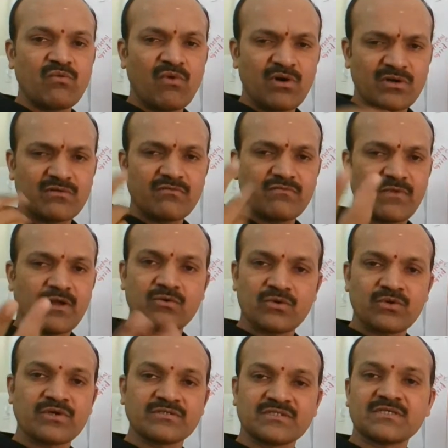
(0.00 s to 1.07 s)
What we have
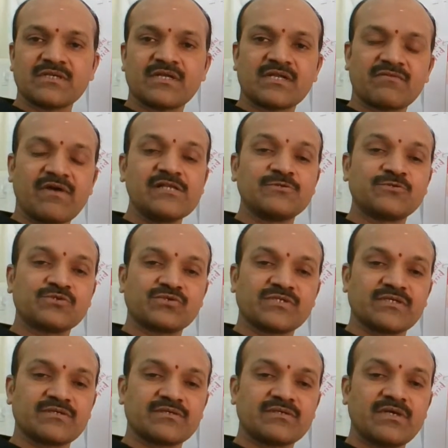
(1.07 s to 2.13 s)
to consider while
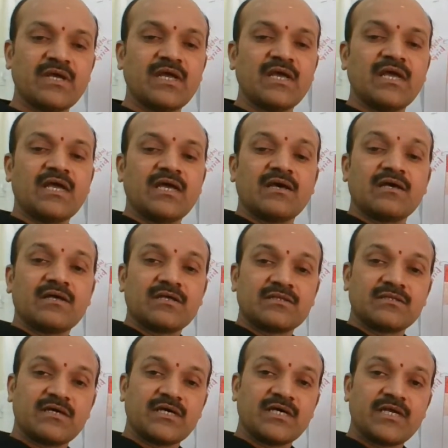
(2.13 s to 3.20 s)
choosing.
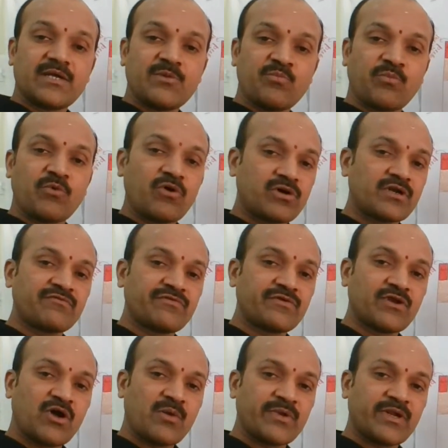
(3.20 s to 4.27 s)
The important
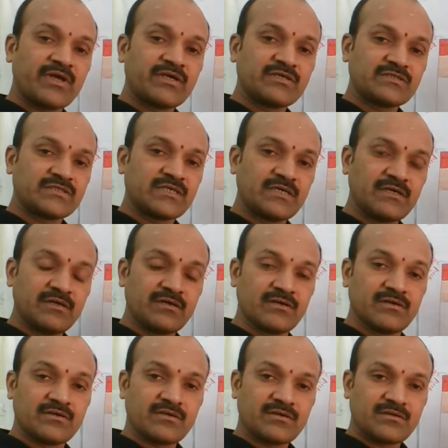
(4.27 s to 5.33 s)
phenomena is
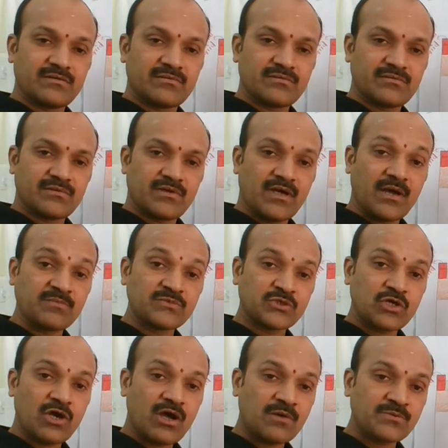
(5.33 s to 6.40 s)
here
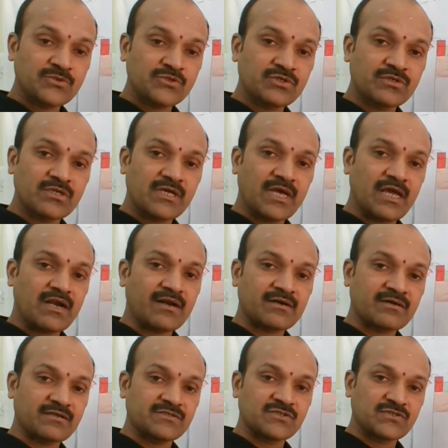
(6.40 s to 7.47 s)
absorption
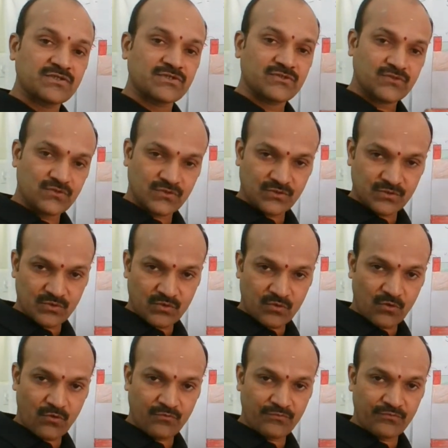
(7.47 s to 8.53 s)
characteristics
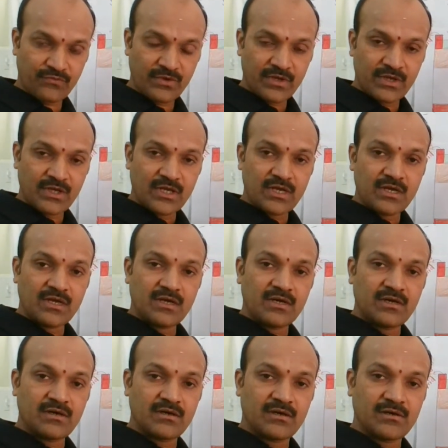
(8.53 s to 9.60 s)
of
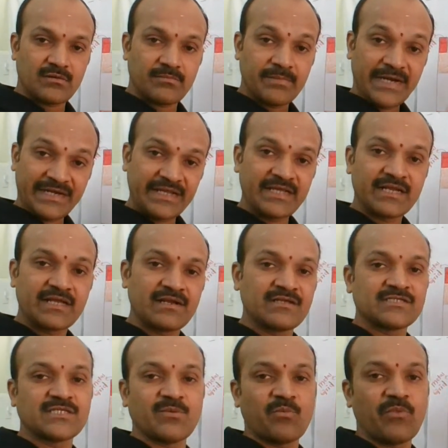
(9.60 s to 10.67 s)
material
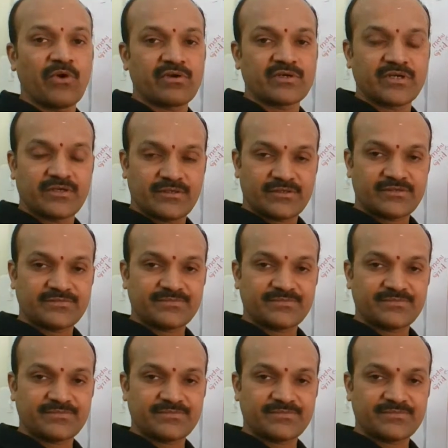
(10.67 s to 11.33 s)
is important.